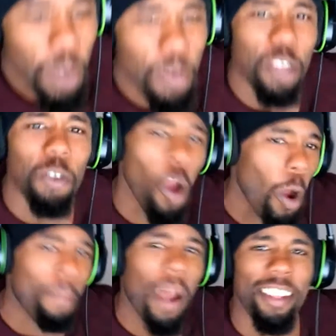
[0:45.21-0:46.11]
When you know
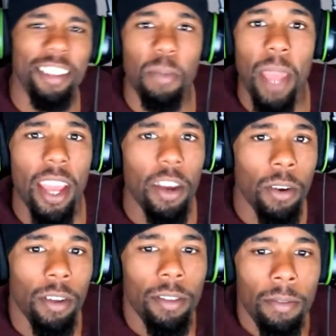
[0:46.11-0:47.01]
it by the
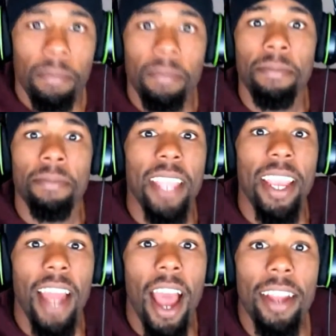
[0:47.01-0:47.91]
smell,
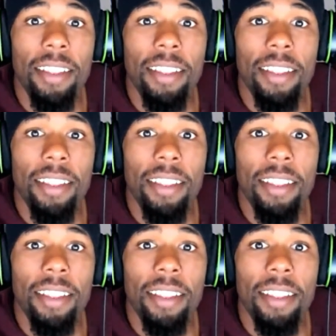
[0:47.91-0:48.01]
can't hide